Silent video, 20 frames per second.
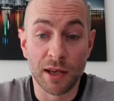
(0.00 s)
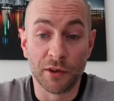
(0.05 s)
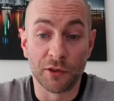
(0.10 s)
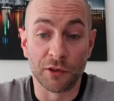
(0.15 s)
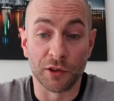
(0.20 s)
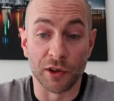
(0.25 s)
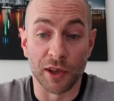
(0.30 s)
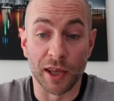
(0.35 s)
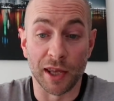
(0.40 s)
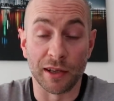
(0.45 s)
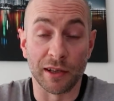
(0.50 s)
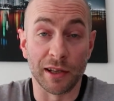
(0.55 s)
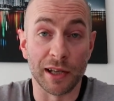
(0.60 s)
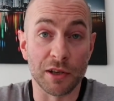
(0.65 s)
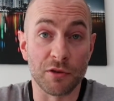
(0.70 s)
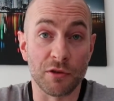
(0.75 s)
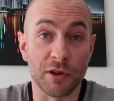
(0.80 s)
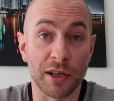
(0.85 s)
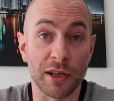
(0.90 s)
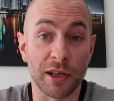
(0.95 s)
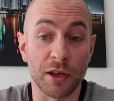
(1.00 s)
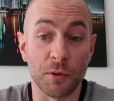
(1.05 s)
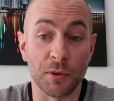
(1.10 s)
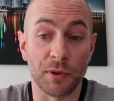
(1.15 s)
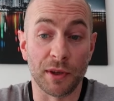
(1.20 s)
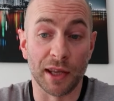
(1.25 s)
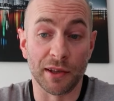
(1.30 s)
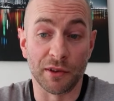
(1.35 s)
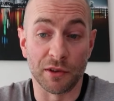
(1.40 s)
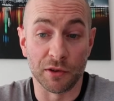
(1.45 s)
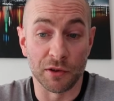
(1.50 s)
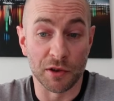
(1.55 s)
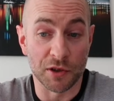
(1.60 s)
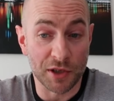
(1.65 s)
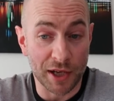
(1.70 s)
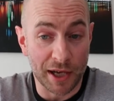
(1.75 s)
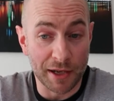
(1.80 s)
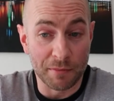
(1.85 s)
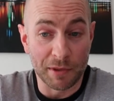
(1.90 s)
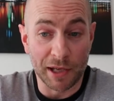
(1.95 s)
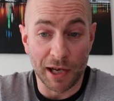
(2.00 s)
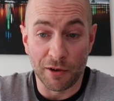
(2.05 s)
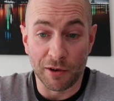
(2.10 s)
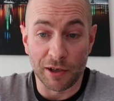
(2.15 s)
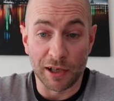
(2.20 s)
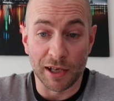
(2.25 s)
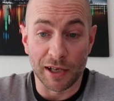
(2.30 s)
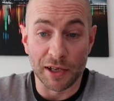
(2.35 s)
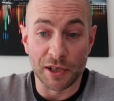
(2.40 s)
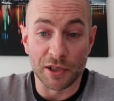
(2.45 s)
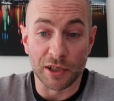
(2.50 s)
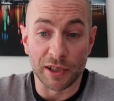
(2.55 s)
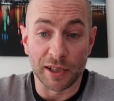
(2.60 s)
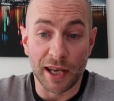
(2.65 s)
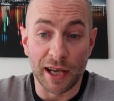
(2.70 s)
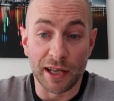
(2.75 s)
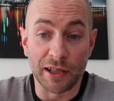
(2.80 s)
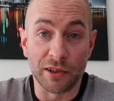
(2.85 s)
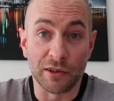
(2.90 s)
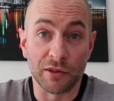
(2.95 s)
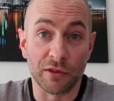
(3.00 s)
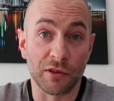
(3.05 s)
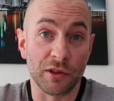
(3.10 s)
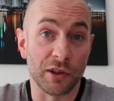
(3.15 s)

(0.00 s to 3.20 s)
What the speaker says: So then literally you would then do the same calculation again,